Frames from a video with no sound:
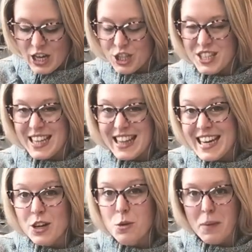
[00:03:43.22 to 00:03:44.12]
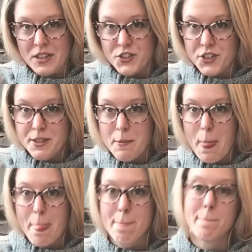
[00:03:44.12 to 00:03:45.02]
There's a little
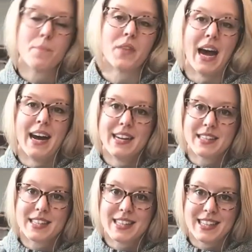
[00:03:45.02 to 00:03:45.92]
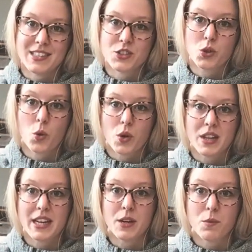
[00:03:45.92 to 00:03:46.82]
muscle that is
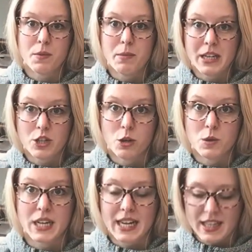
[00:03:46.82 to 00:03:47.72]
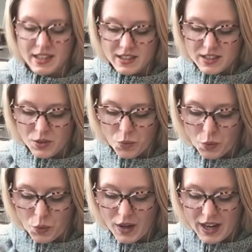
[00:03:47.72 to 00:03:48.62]
correlated with big toe tightness
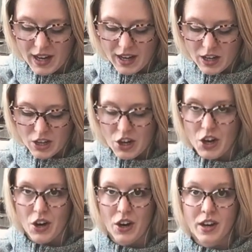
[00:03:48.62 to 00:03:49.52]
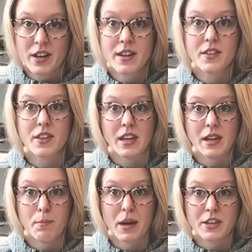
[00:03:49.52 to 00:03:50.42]
right along
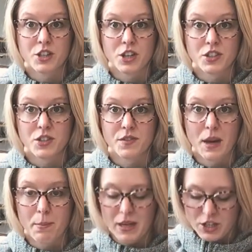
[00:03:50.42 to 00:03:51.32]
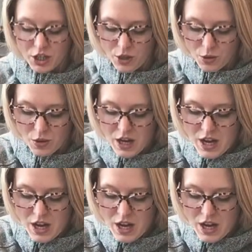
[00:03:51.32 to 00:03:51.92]
the metatarsal of that big toe.